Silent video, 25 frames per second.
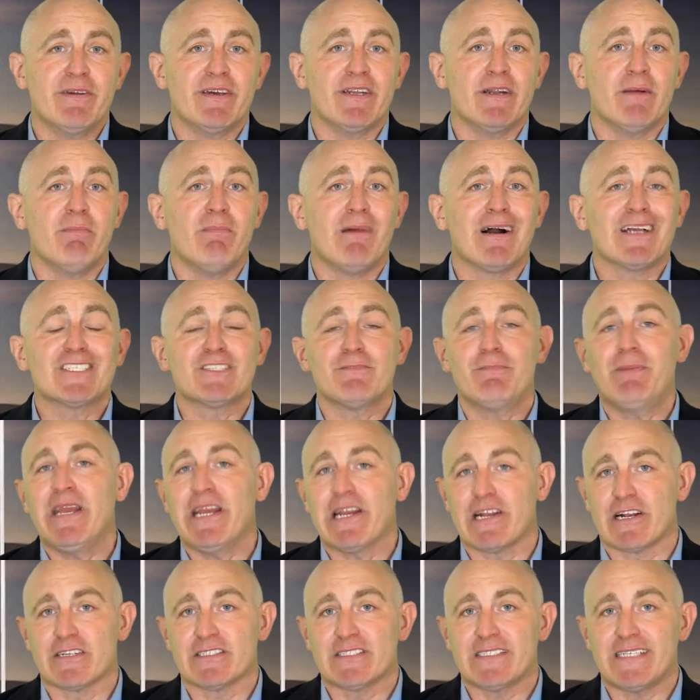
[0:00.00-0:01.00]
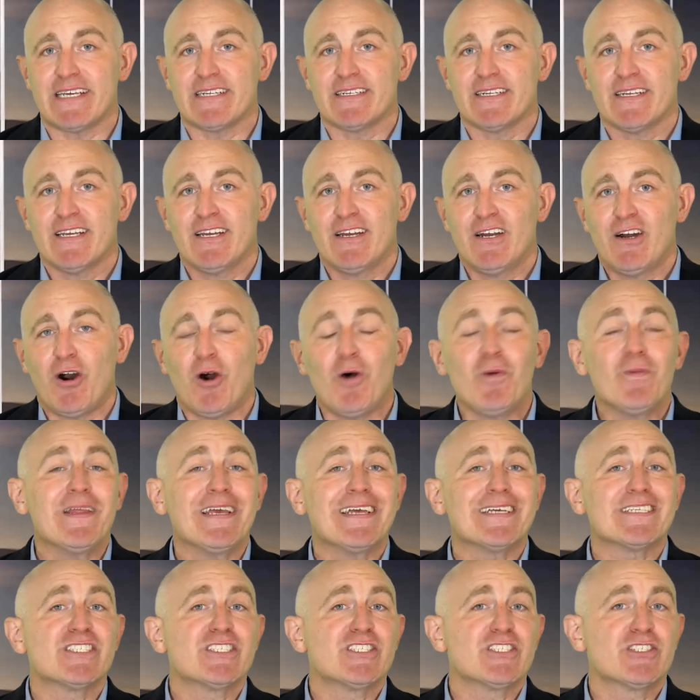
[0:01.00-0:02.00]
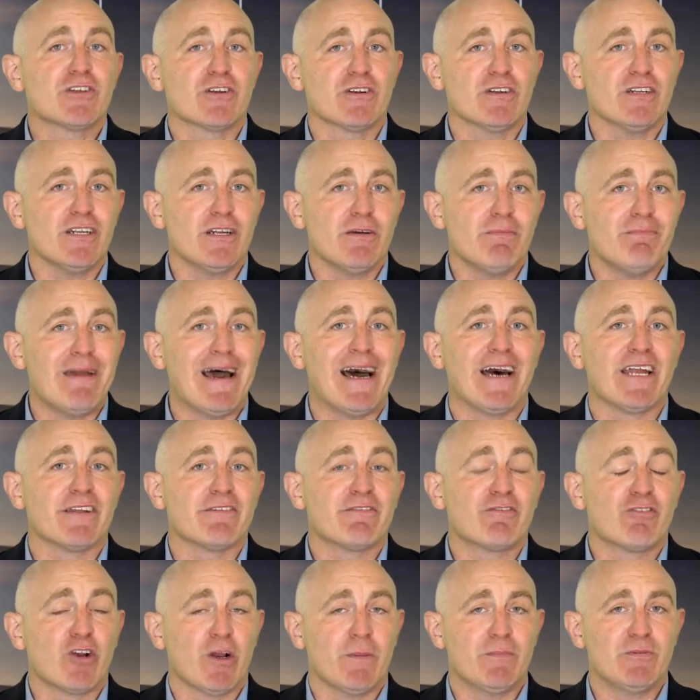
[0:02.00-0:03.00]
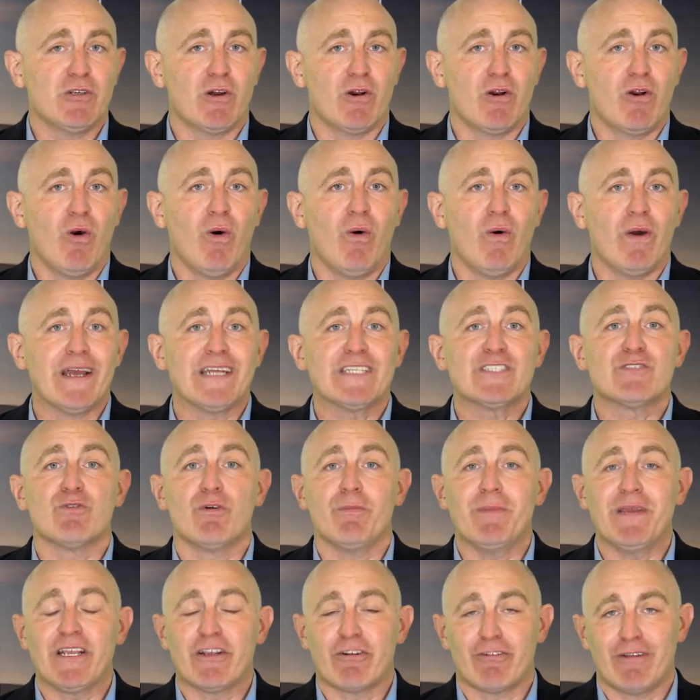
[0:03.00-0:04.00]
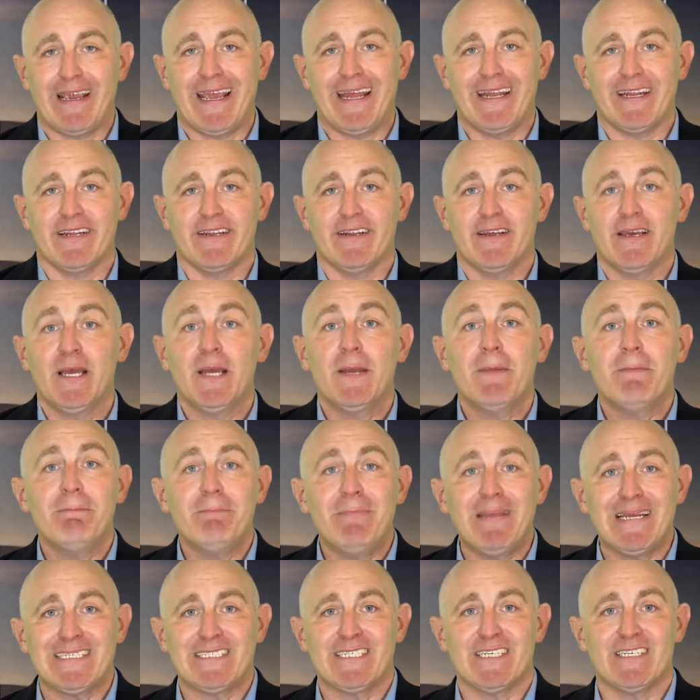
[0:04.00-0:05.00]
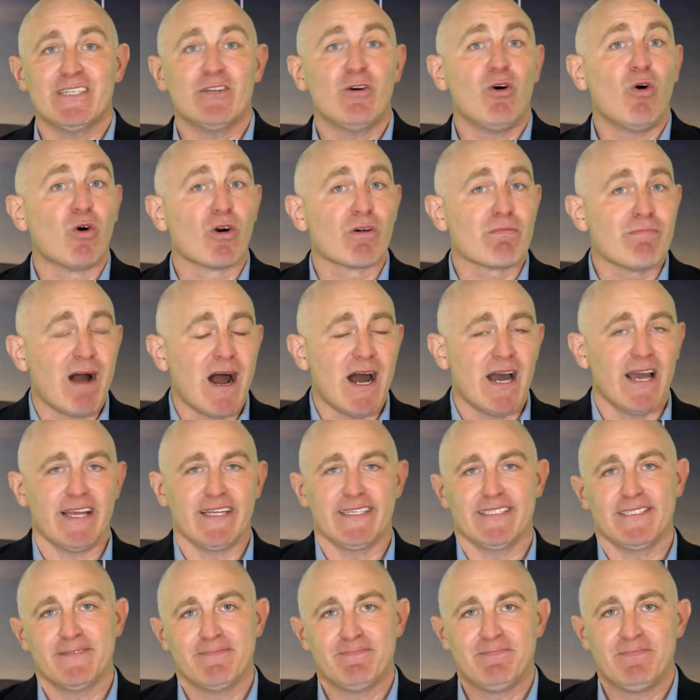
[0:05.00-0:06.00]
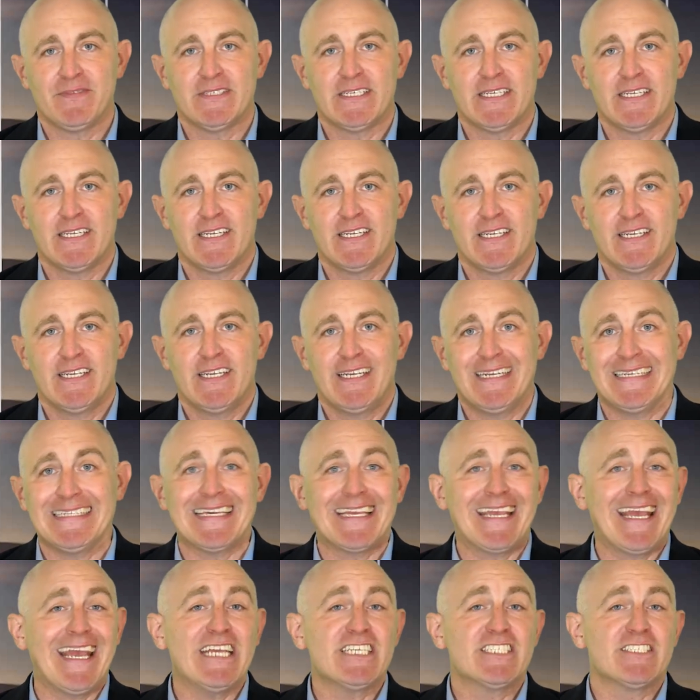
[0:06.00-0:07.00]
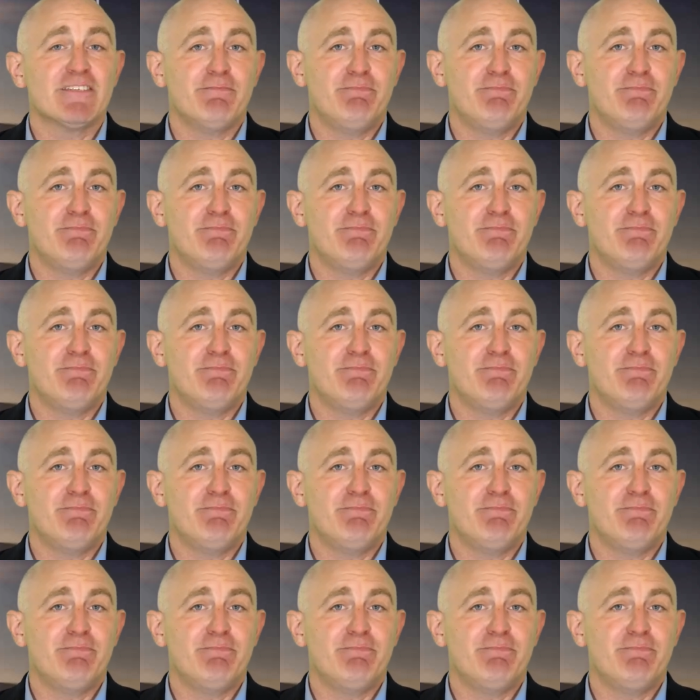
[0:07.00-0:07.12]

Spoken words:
amongst peers that only a certain amount of crypto coins will be created, minted, or mined. In the case of